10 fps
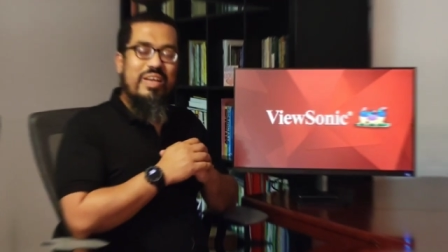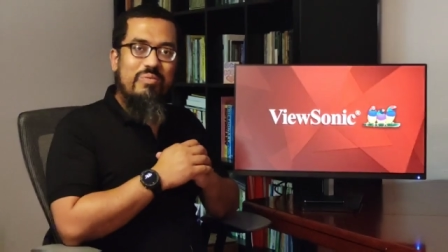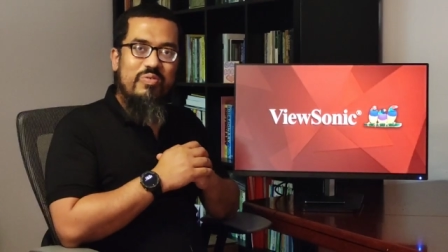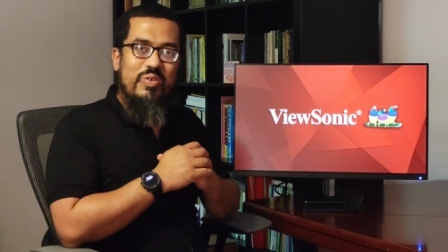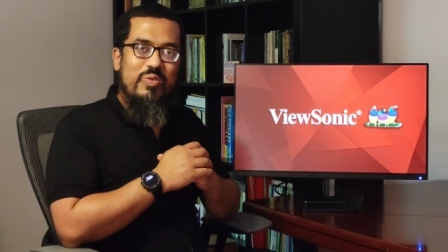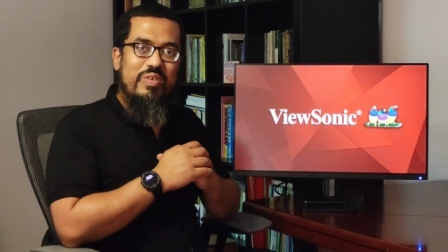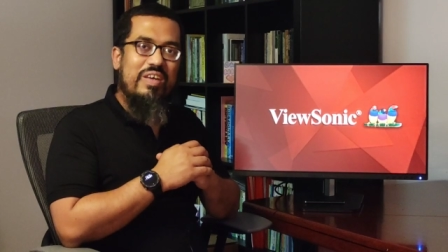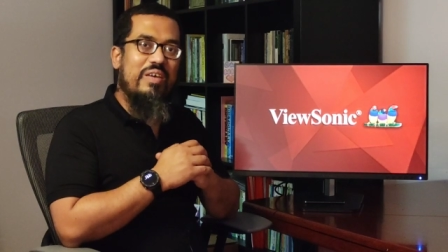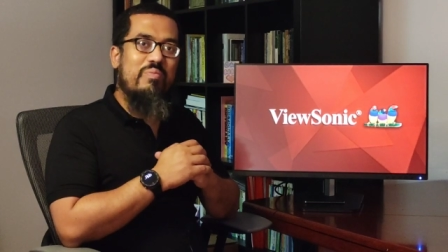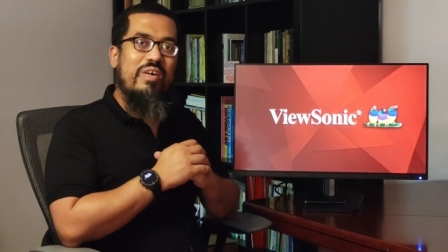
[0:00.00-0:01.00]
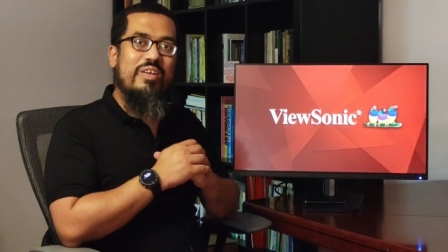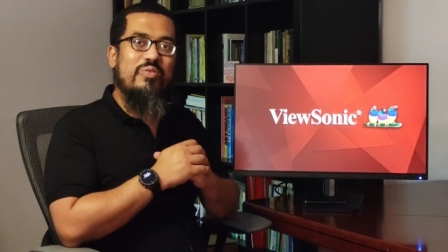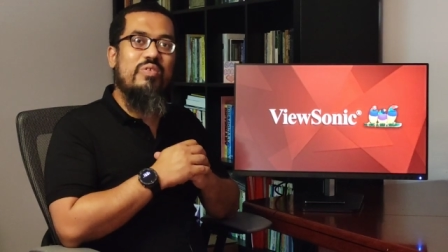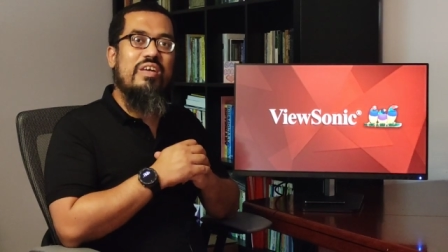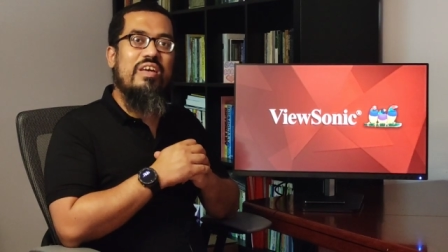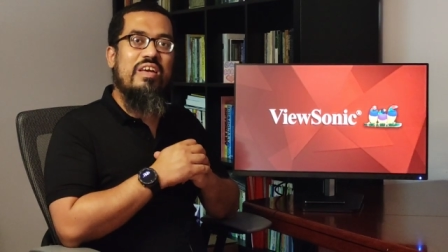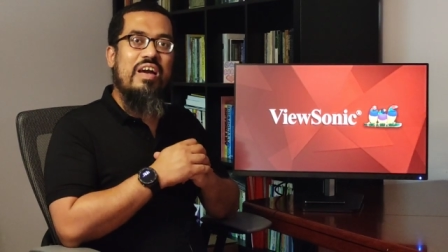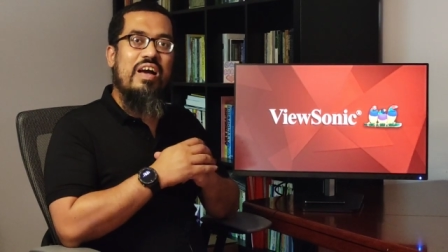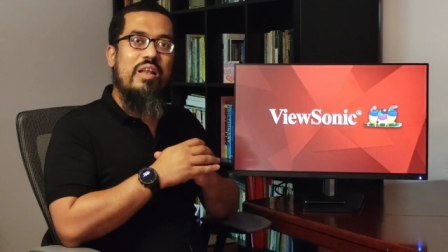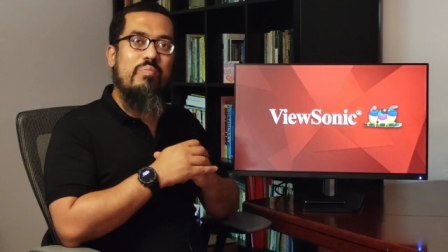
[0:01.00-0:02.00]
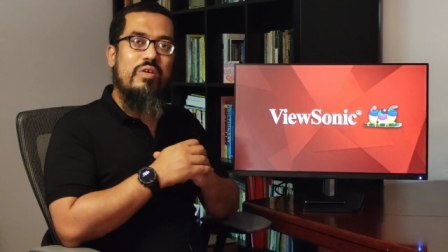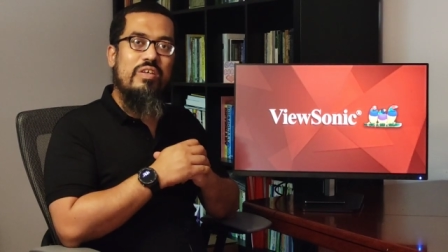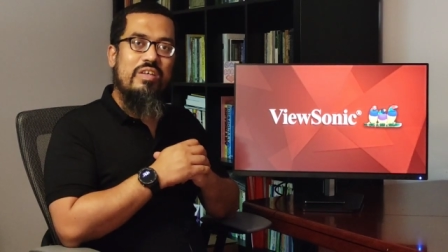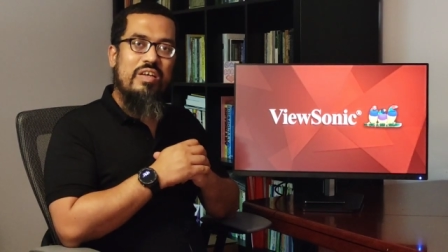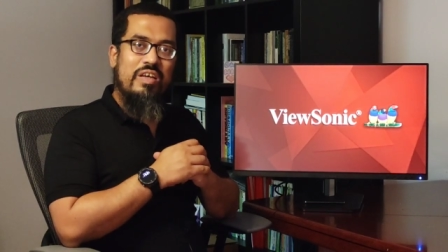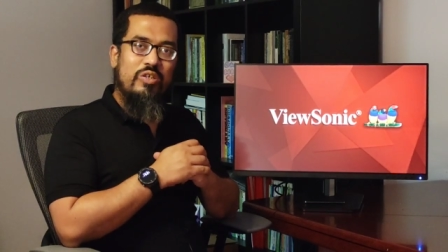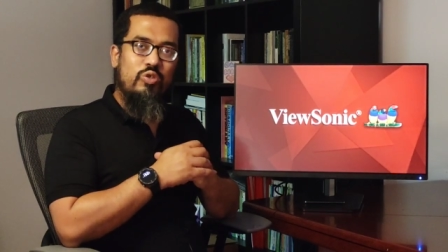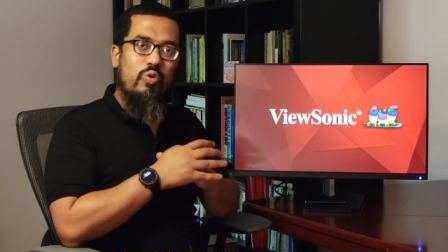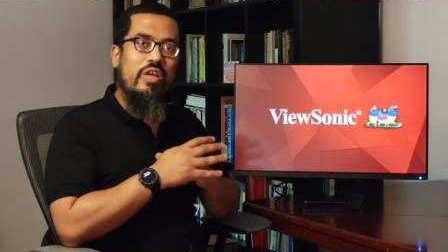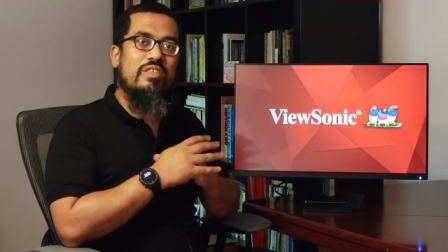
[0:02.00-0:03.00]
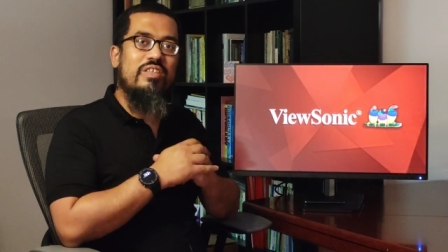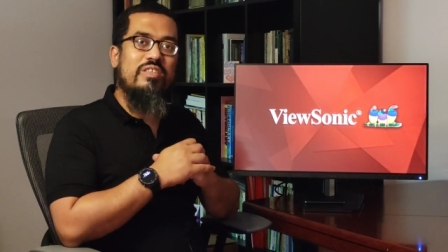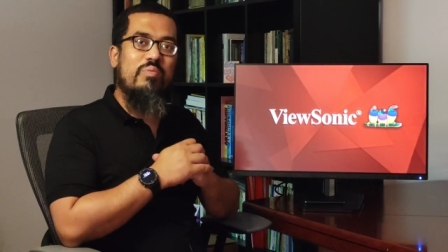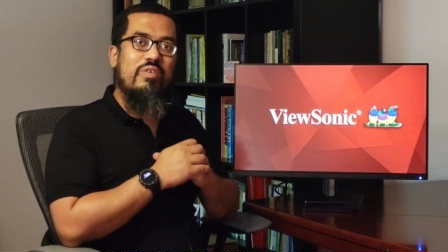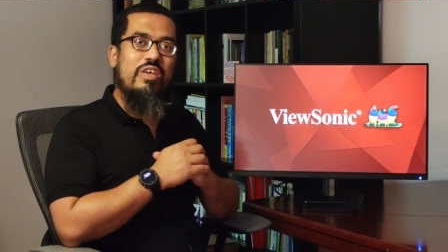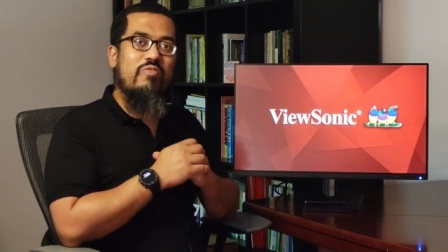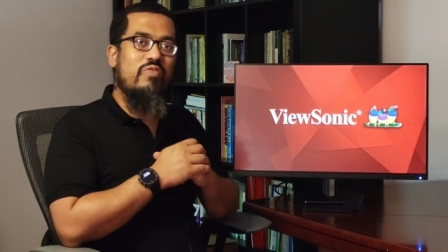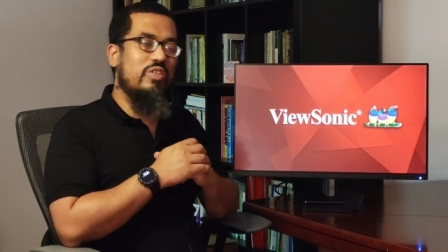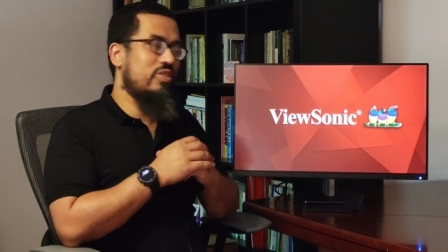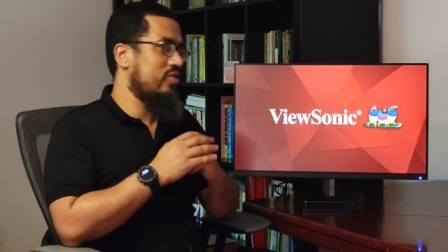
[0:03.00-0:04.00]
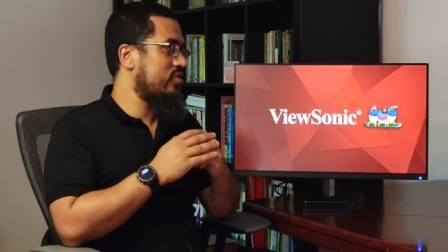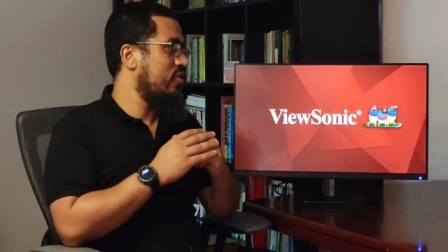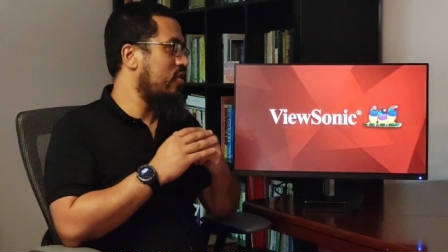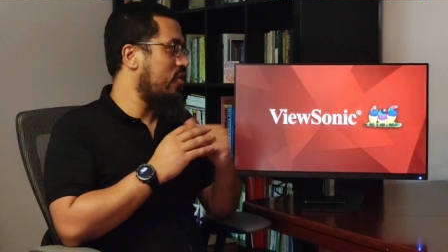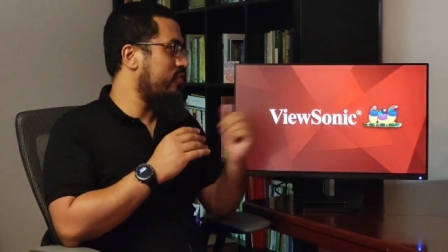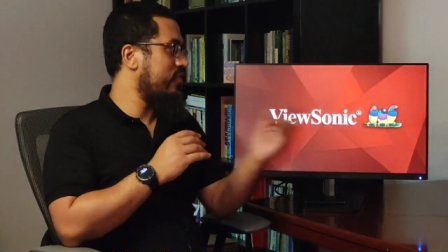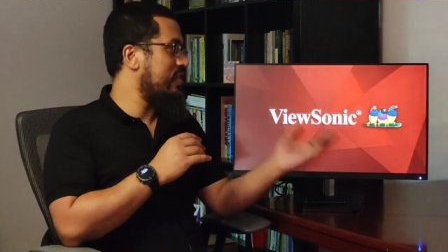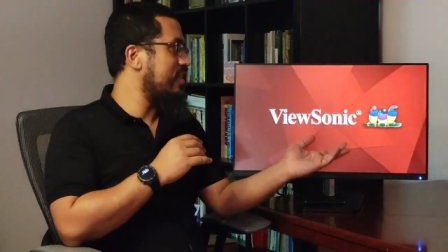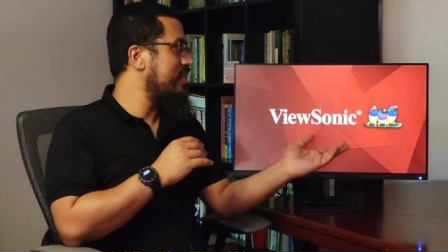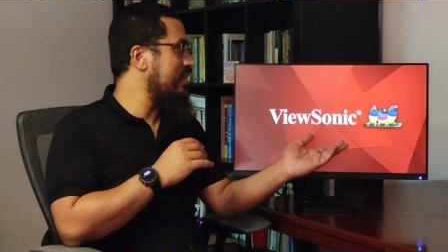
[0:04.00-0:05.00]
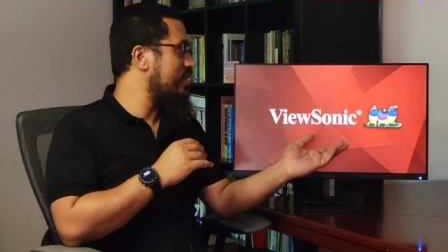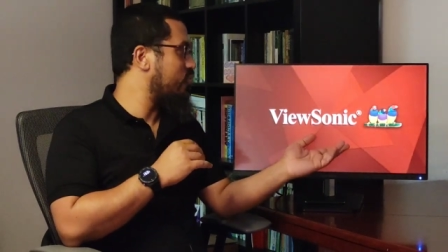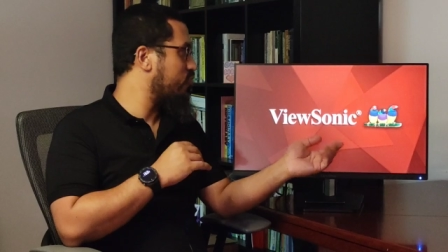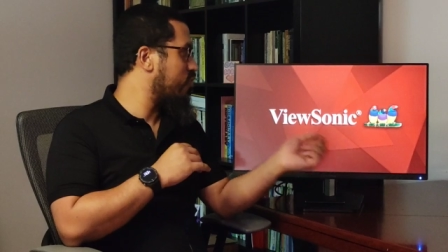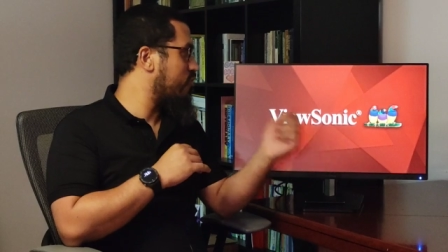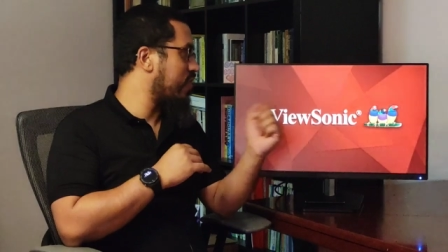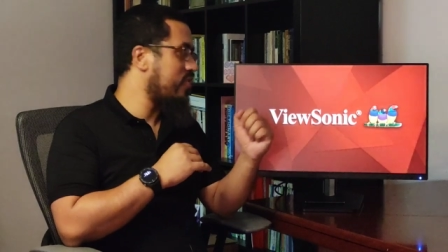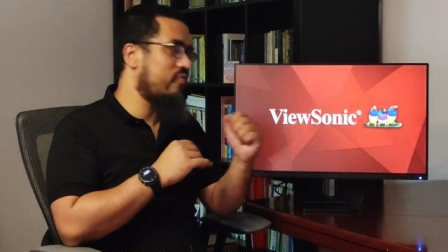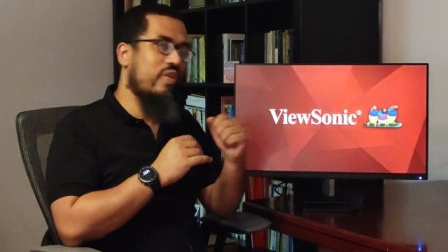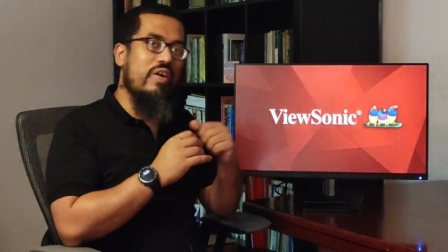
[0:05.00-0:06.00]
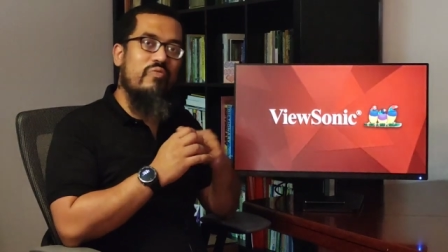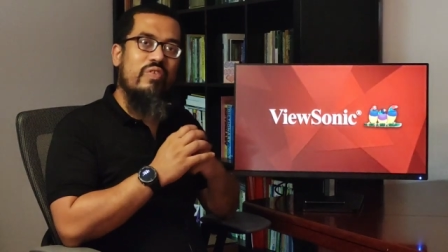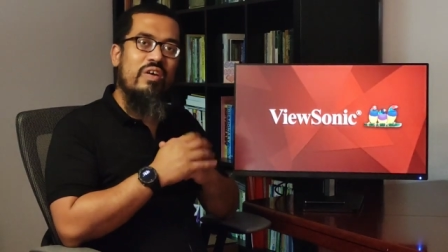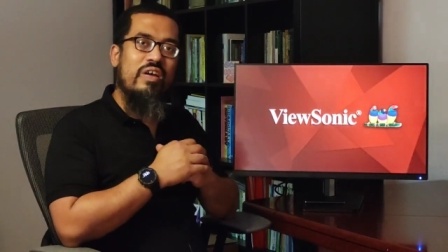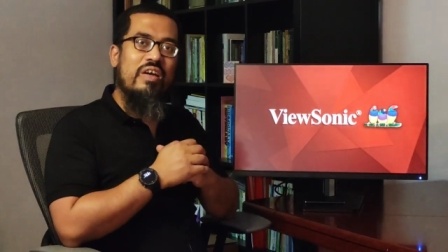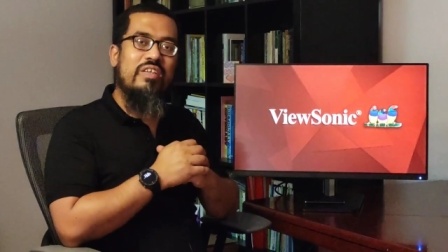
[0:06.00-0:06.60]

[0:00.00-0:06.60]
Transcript: my name is Farrukh Naeem, and today I'll be showcasing some key features of the TD2455